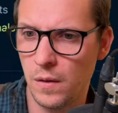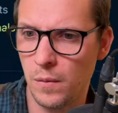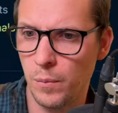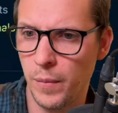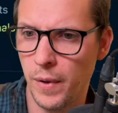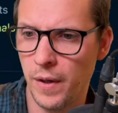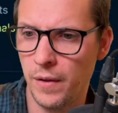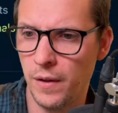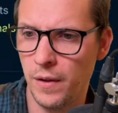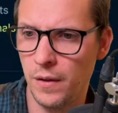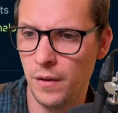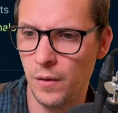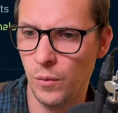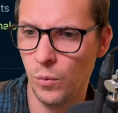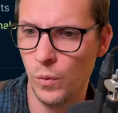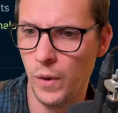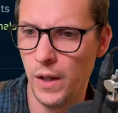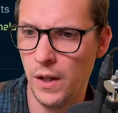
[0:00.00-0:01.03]

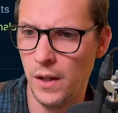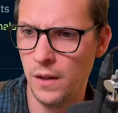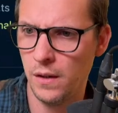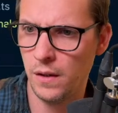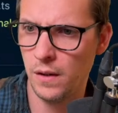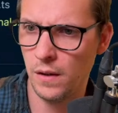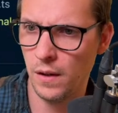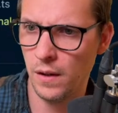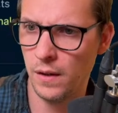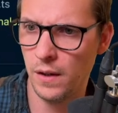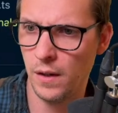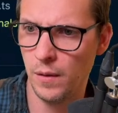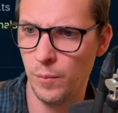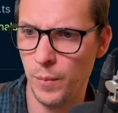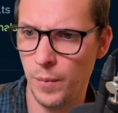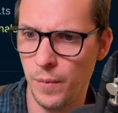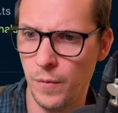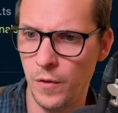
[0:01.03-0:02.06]
barrier.wait and
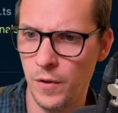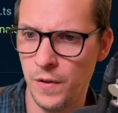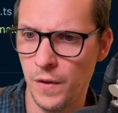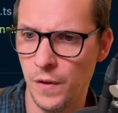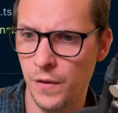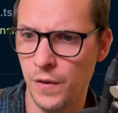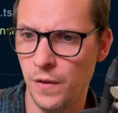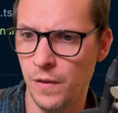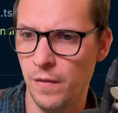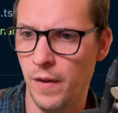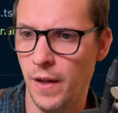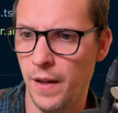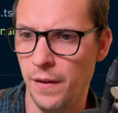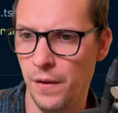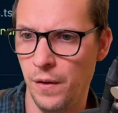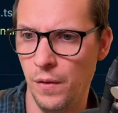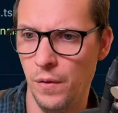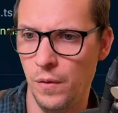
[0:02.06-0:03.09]
then
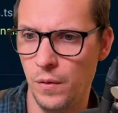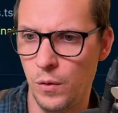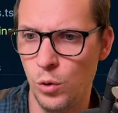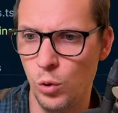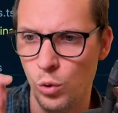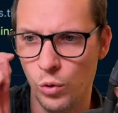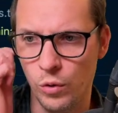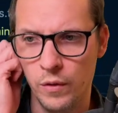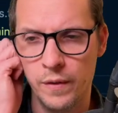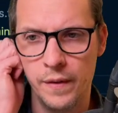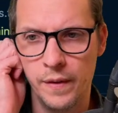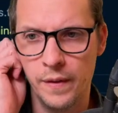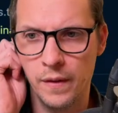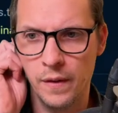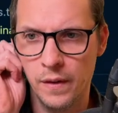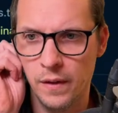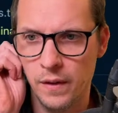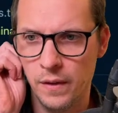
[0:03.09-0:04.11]
result.value. Cool.
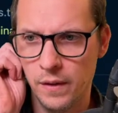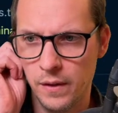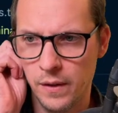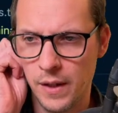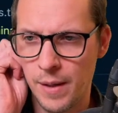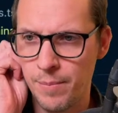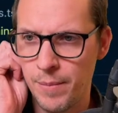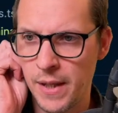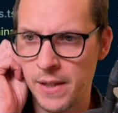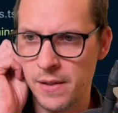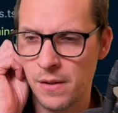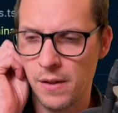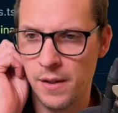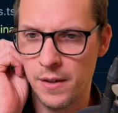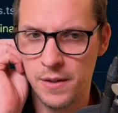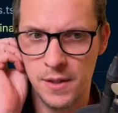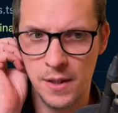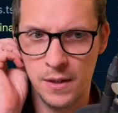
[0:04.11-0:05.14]
That makes a
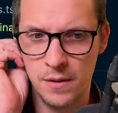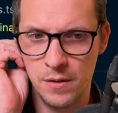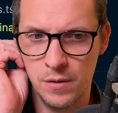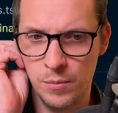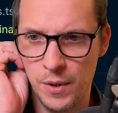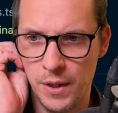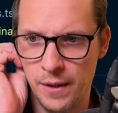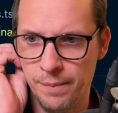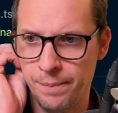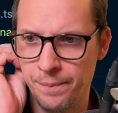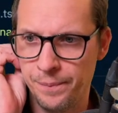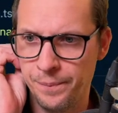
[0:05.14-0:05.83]
lot of sense to me.